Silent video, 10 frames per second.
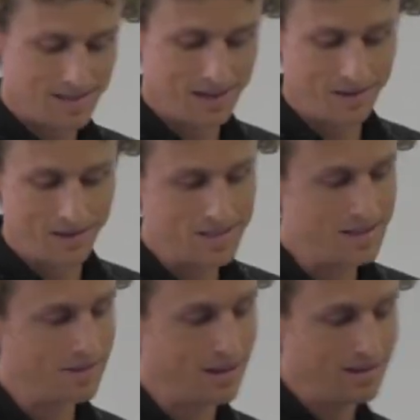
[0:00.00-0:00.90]
take
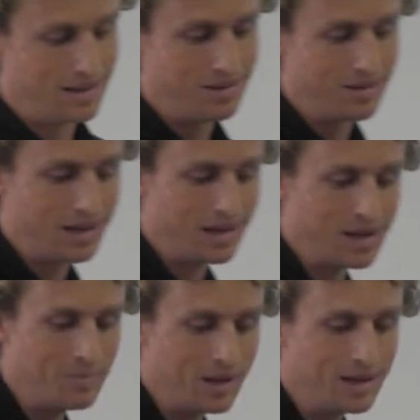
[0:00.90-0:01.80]
notice of that heal their
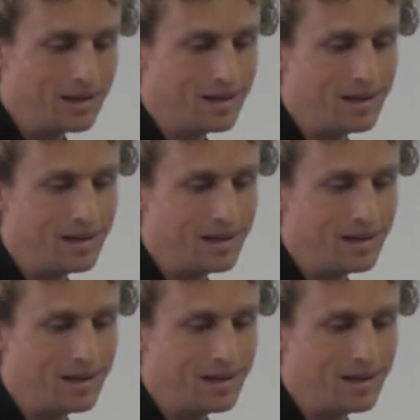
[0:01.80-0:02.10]
land bit.